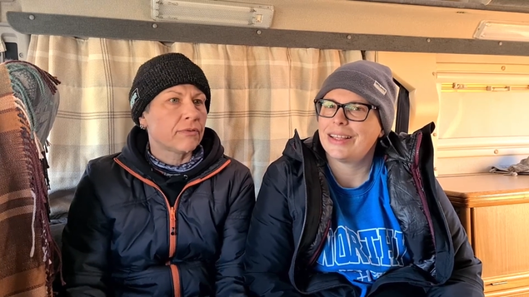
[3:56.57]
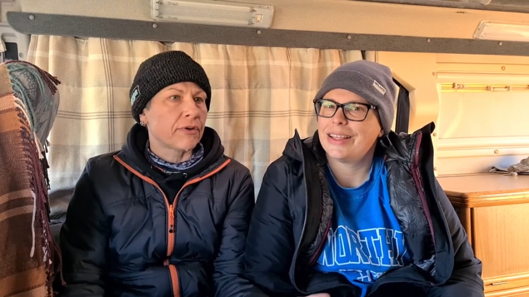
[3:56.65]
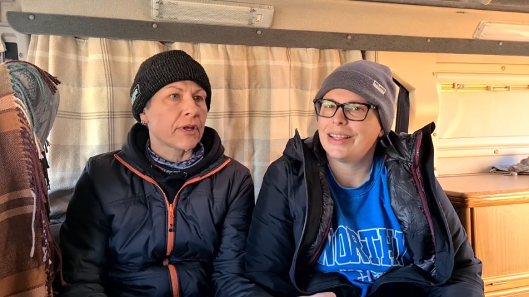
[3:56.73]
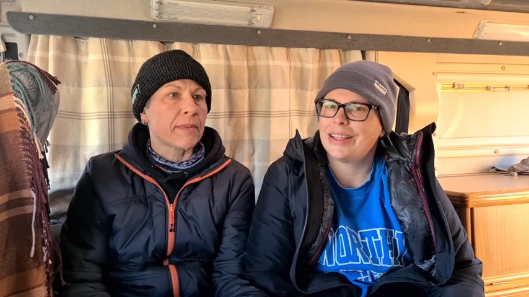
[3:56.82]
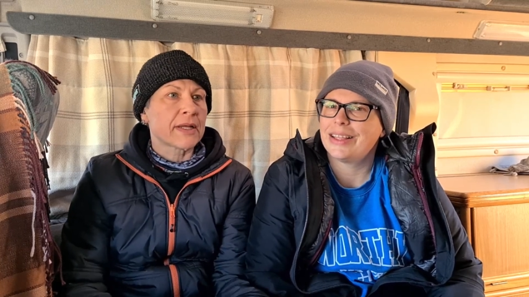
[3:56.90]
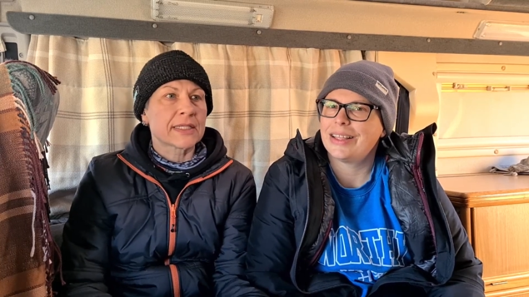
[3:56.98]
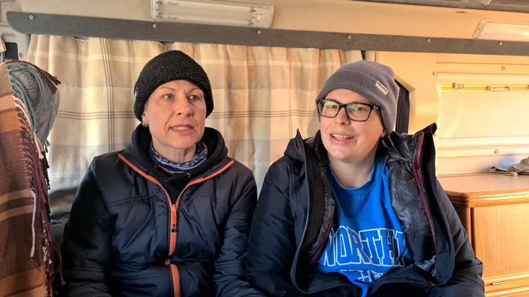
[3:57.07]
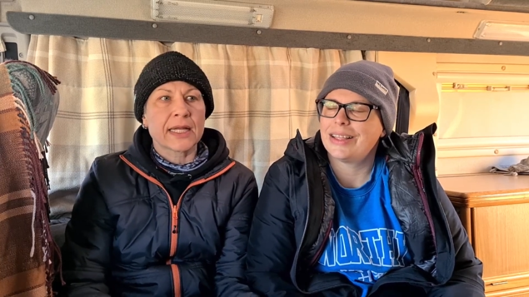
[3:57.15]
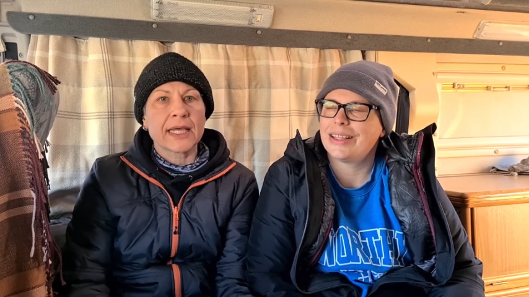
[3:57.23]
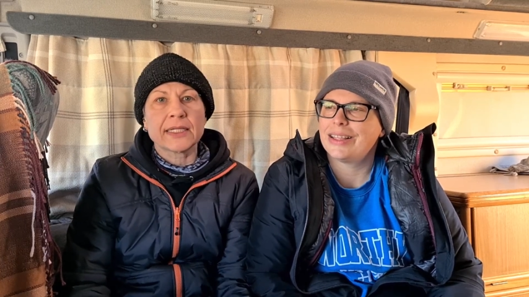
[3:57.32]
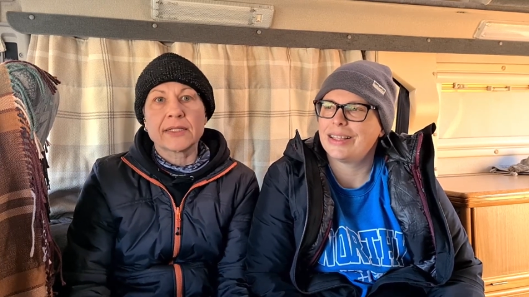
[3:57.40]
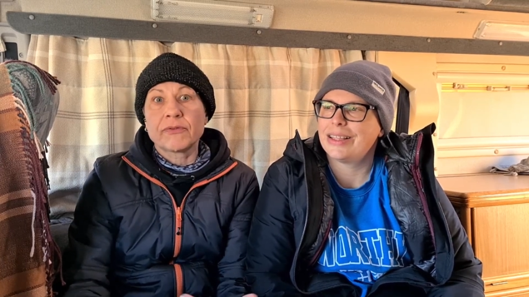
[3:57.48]
Speaker 1: Three months
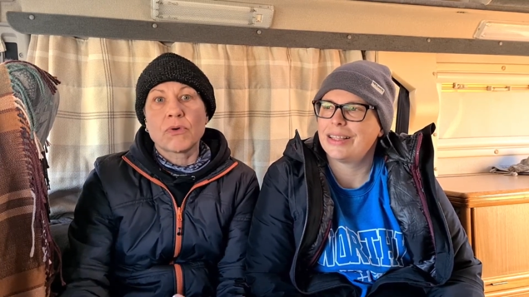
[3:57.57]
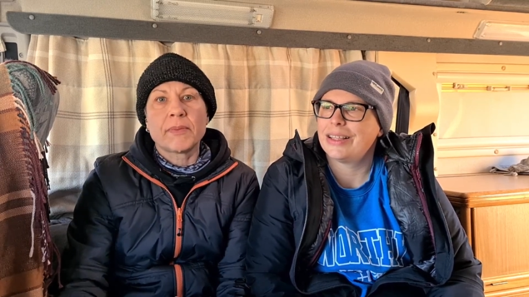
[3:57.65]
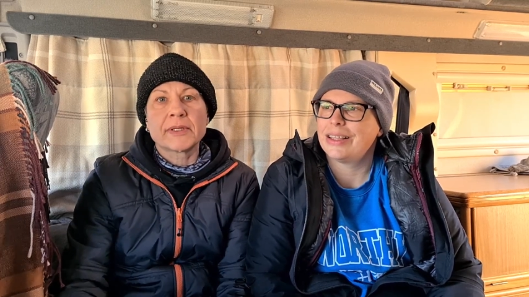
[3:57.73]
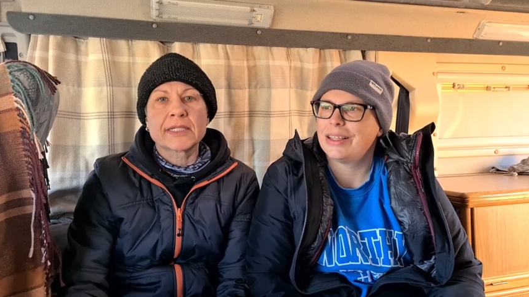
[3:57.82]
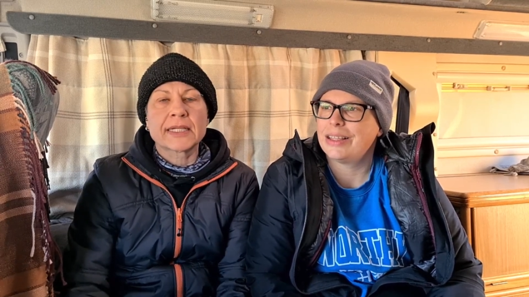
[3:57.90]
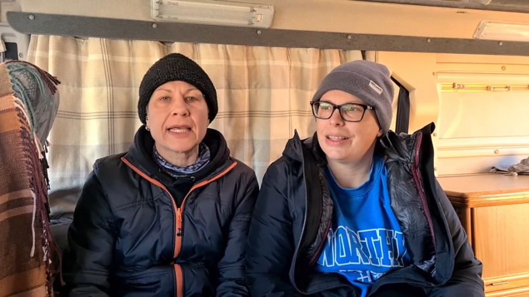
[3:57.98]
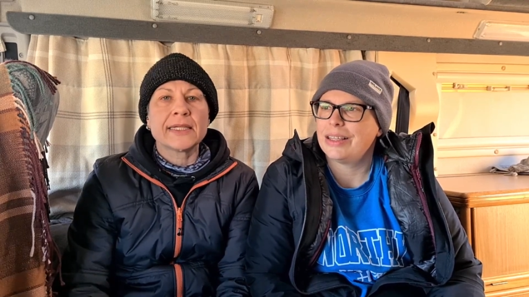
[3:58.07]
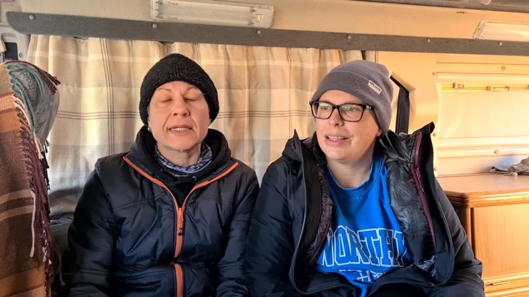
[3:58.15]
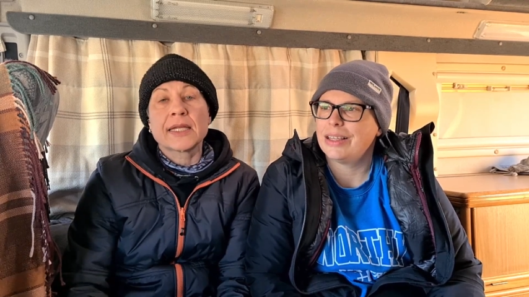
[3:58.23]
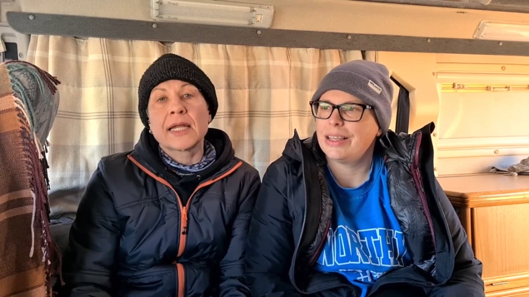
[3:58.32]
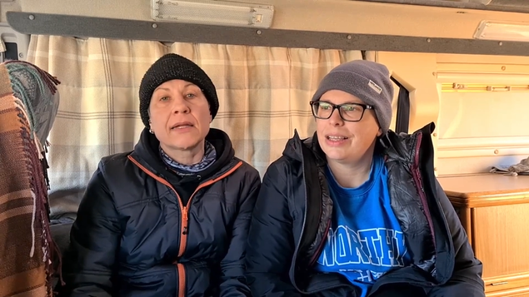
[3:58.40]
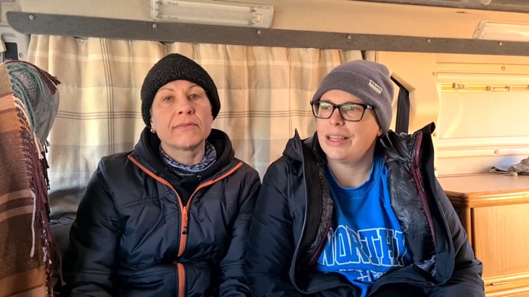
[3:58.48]
later, four months later,
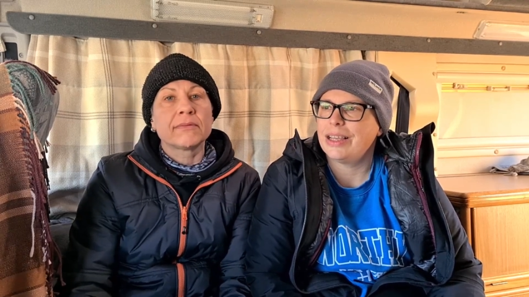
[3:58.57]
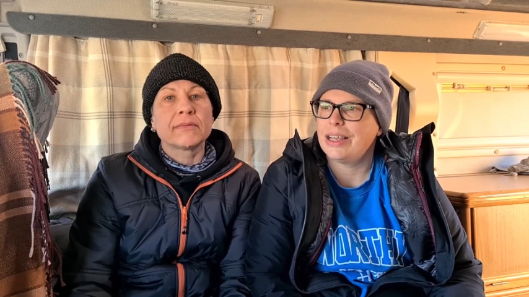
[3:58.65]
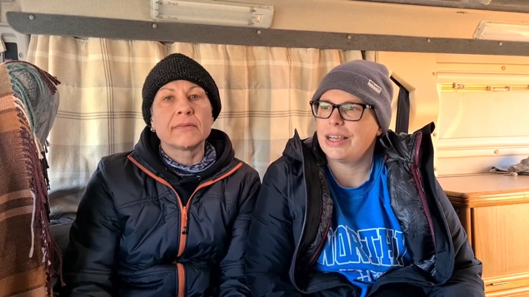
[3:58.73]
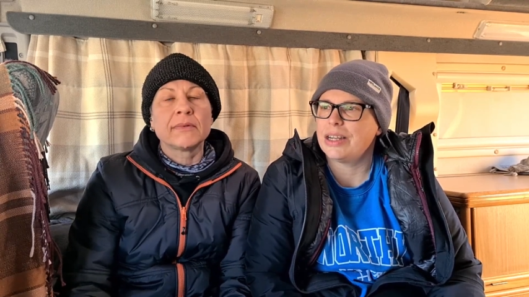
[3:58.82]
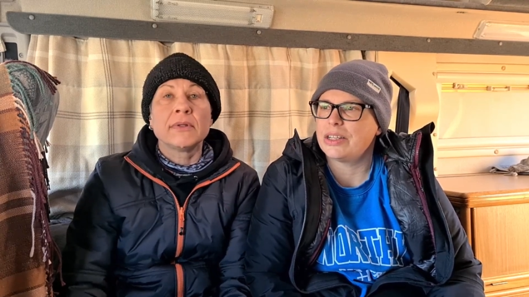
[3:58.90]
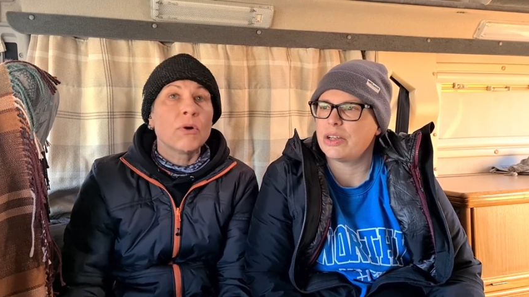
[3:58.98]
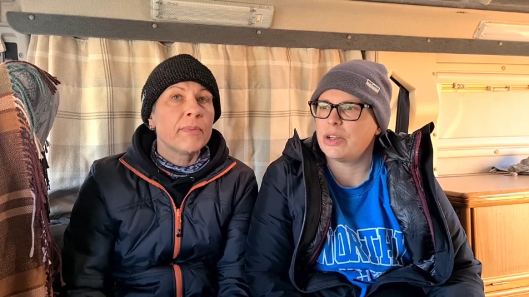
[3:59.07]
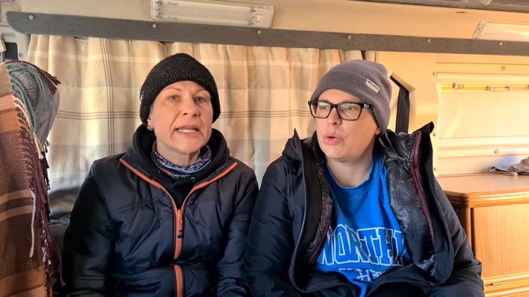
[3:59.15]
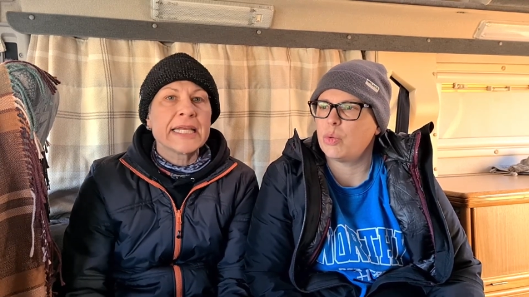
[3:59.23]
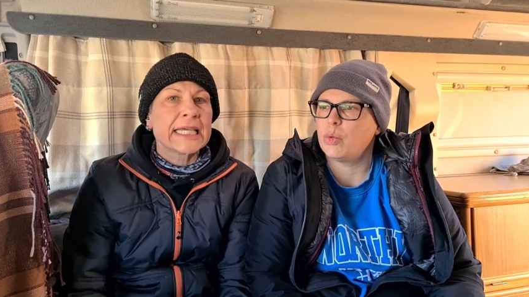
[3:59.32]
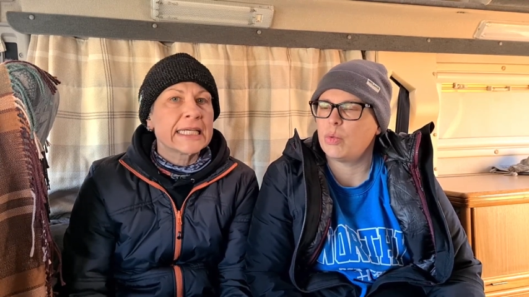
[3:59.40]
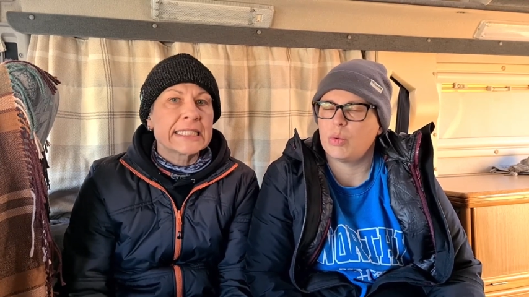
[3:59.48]
none of and
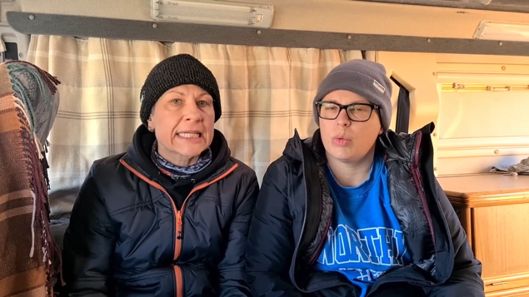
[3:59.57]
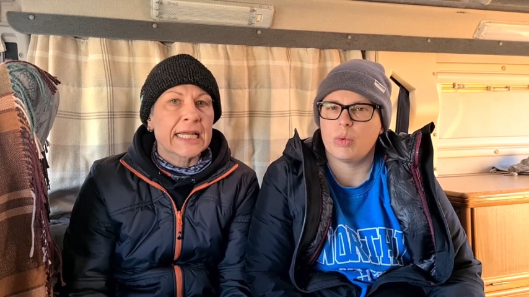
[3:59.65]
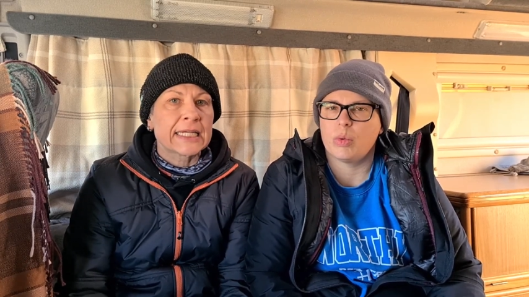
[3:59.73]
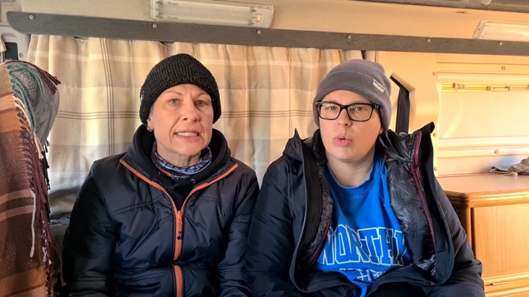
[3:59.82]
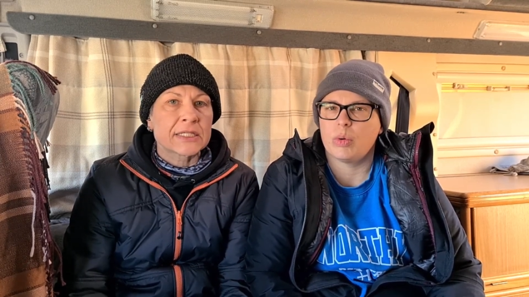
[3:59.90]
nobody know. can tell